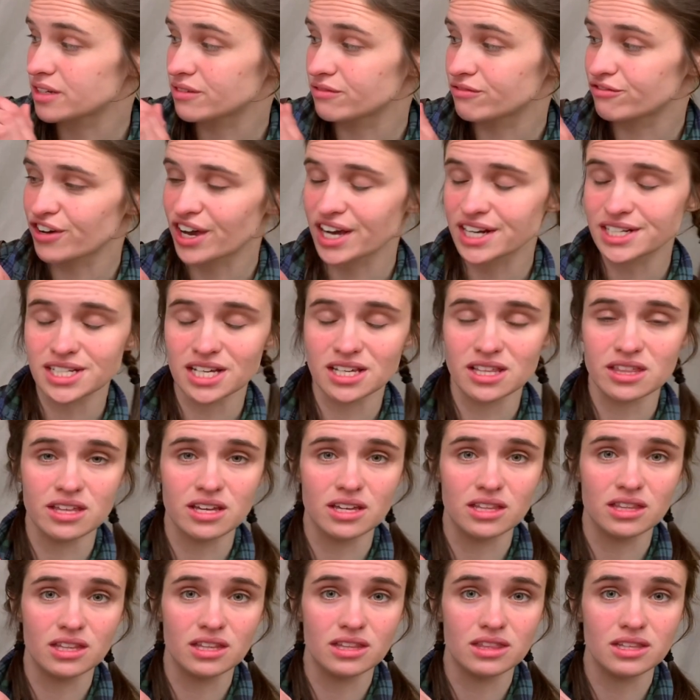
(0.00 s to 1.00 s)
In fact, I
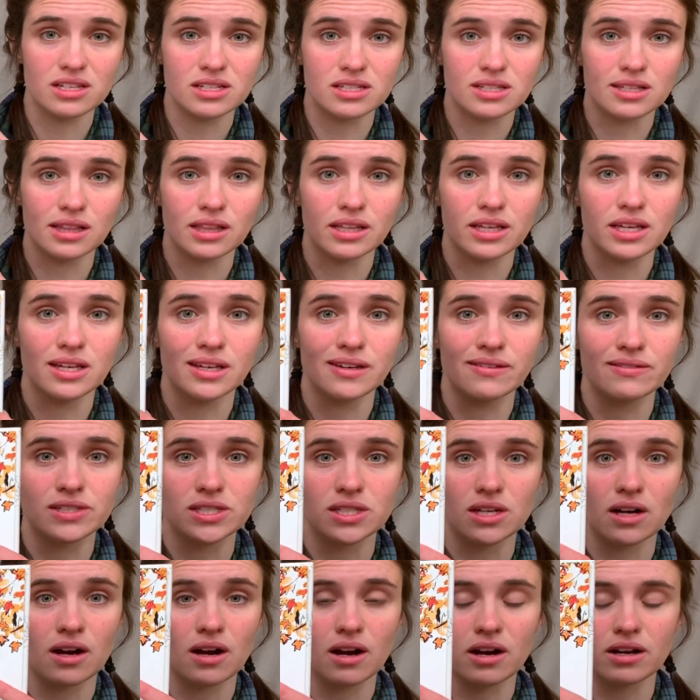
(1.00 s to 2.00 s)
think that these
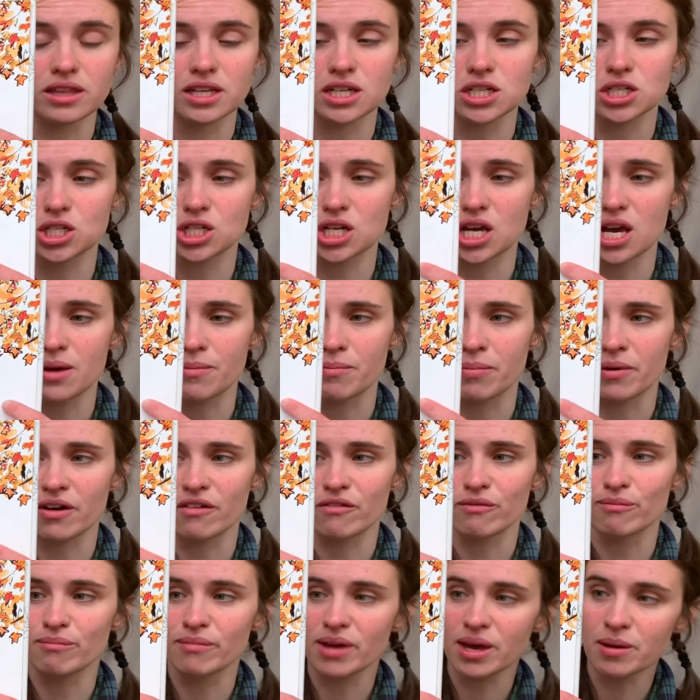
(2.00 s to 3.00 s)
leaves are the shape
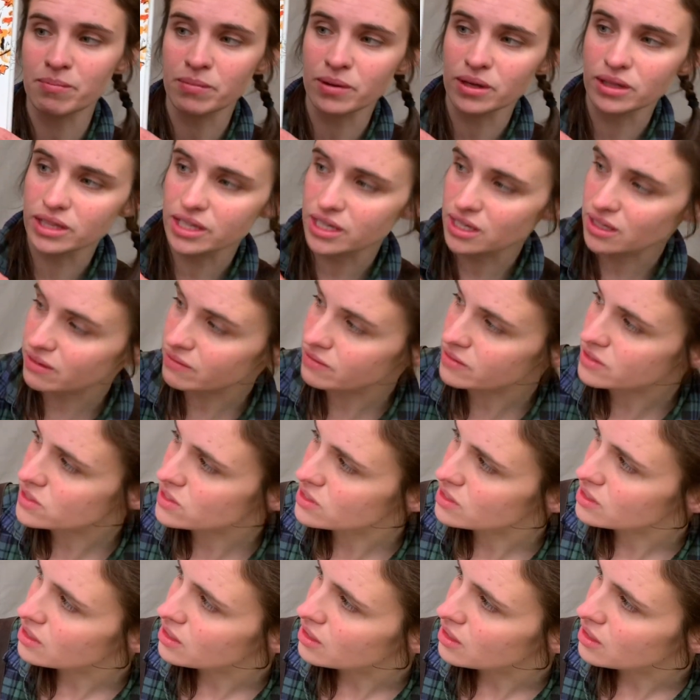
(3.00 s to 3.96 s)
of maple leaves.